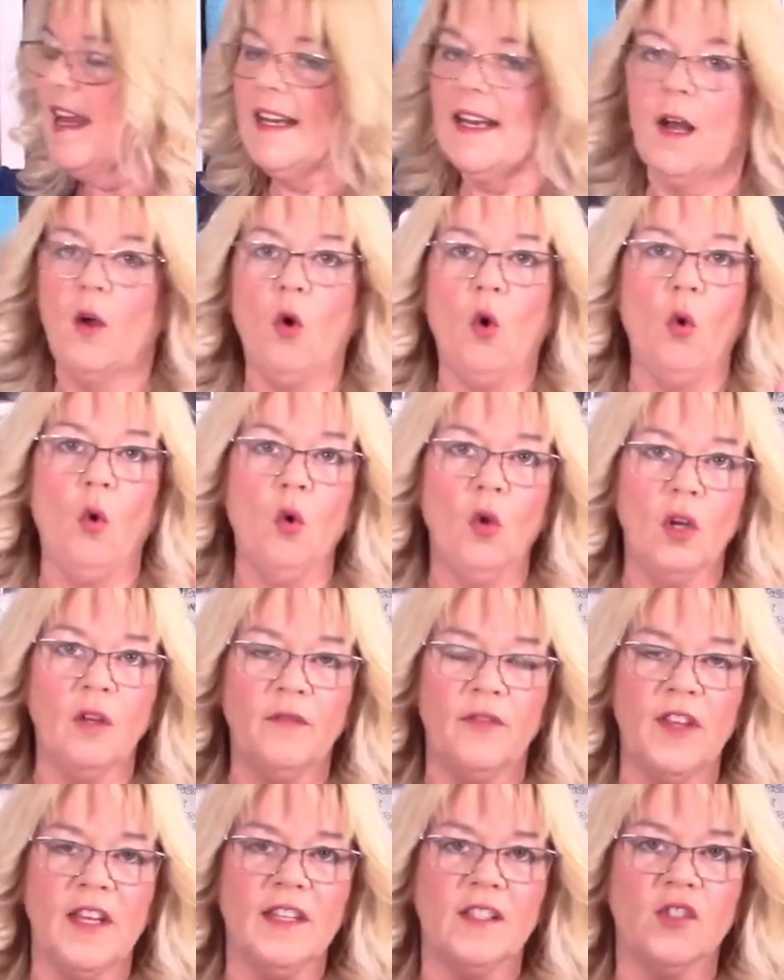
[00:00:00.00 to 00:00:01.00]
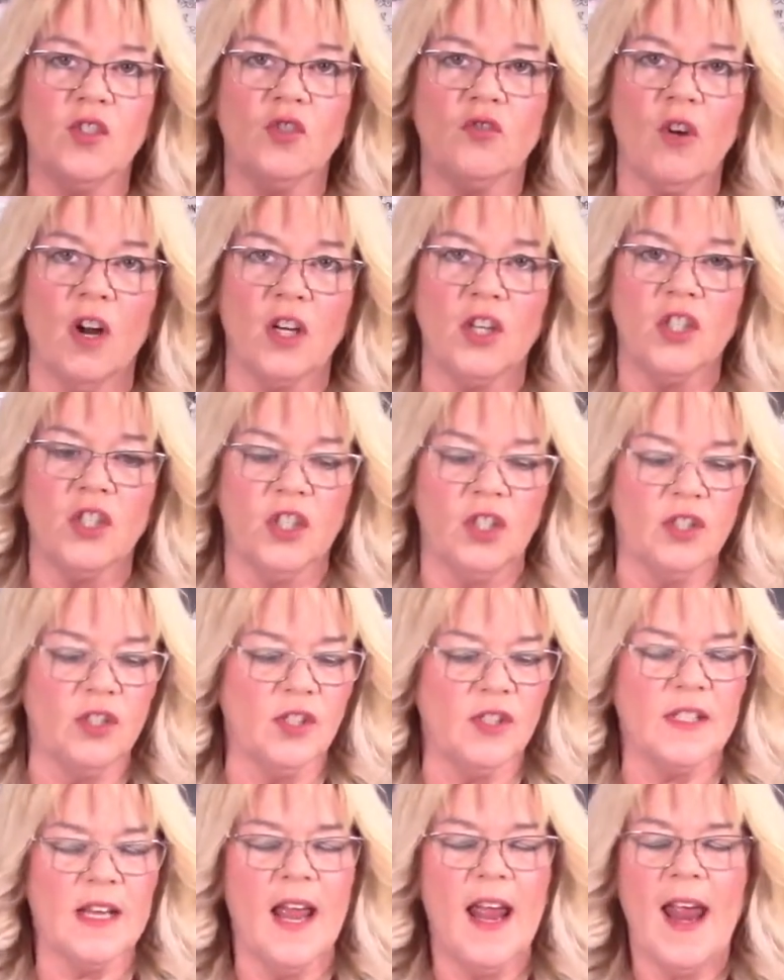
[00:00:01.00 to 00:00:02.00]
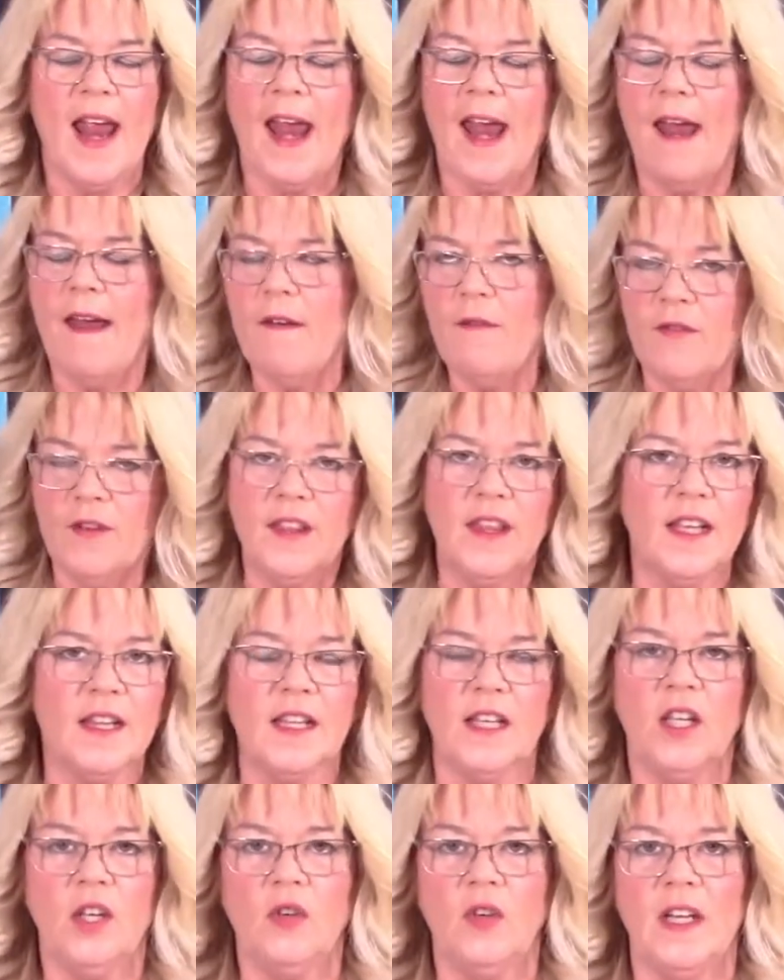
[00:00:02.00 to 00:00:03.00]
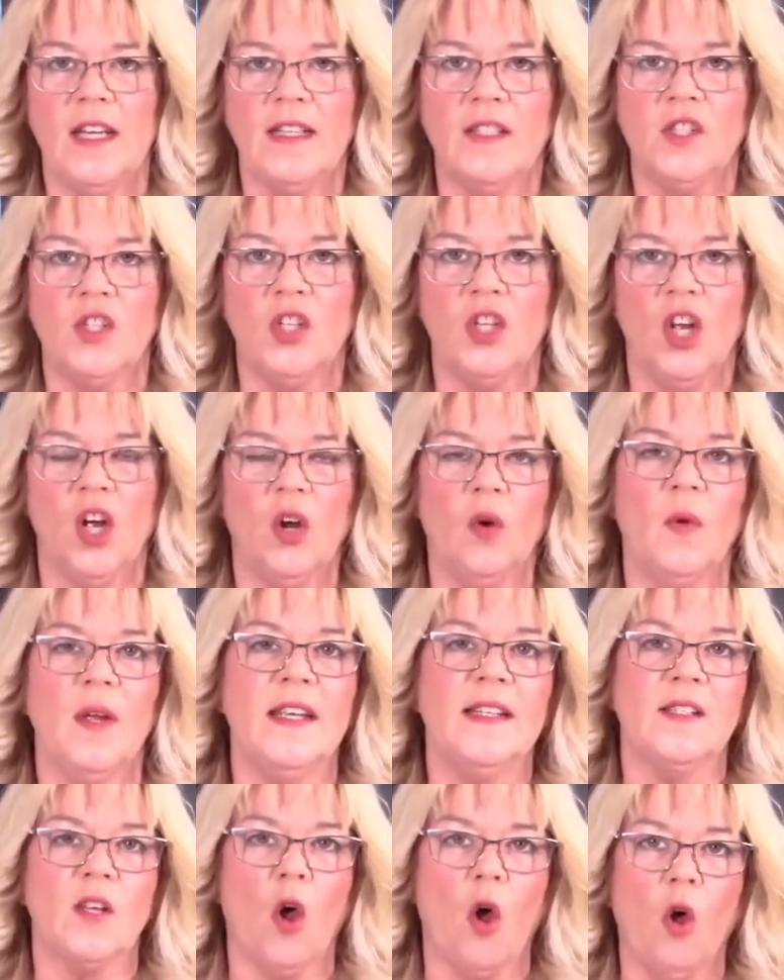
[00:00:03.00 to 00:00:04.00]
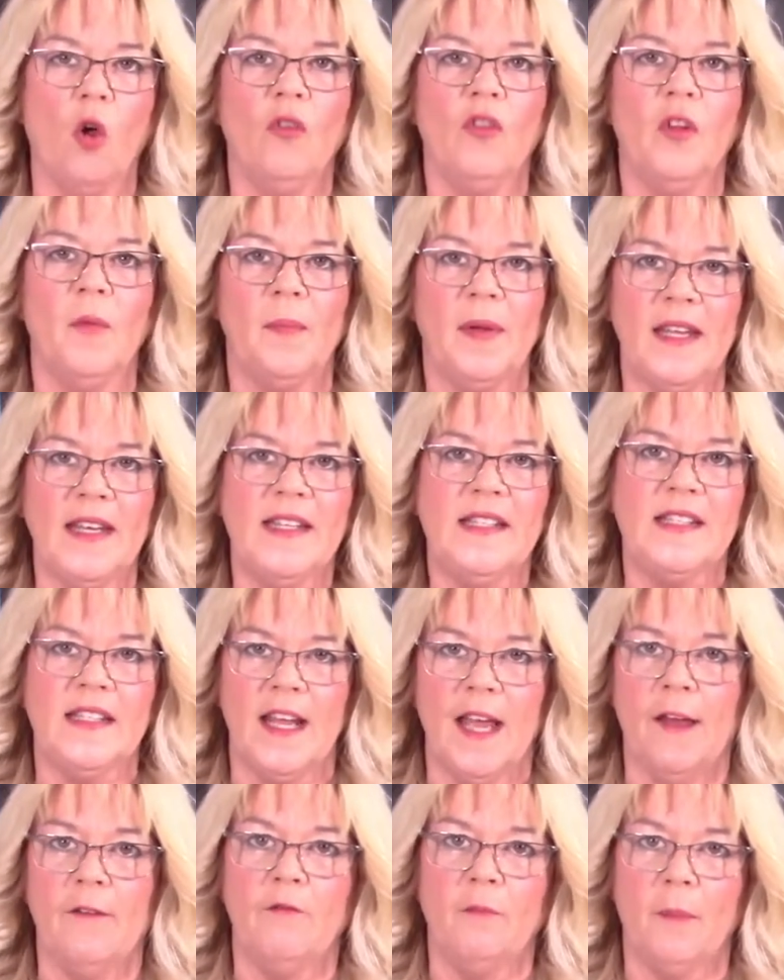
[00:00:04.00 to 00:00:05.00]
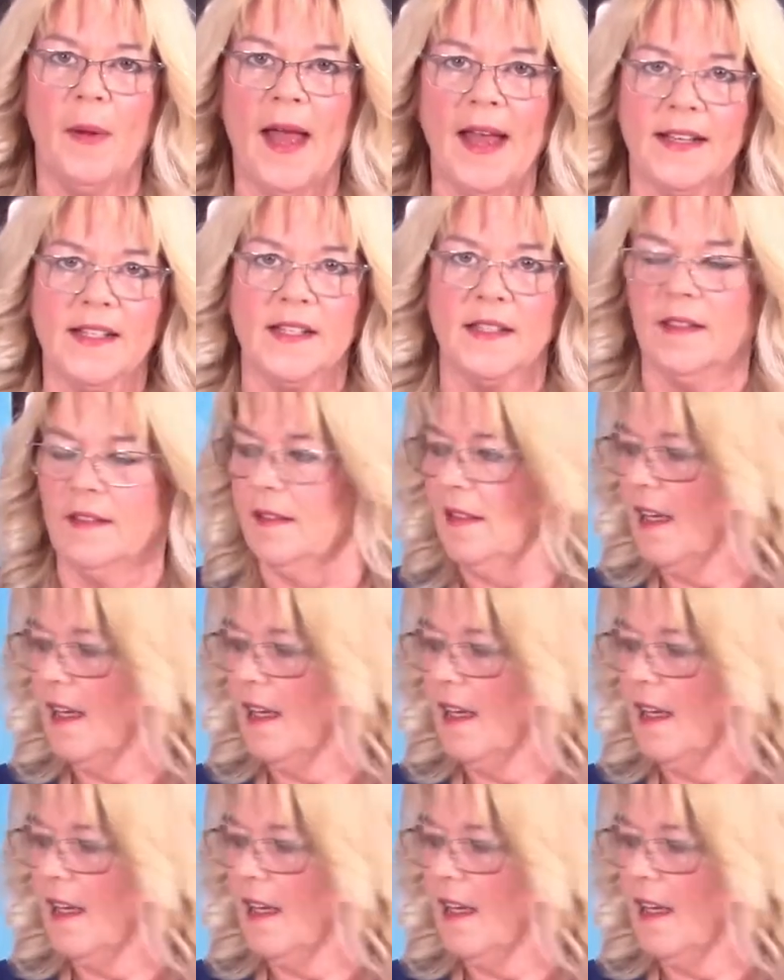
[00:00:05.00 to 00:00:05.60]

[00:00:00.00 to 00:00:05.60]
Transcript: Now all of the instructions, everything that you need to know is on the PDF pattern.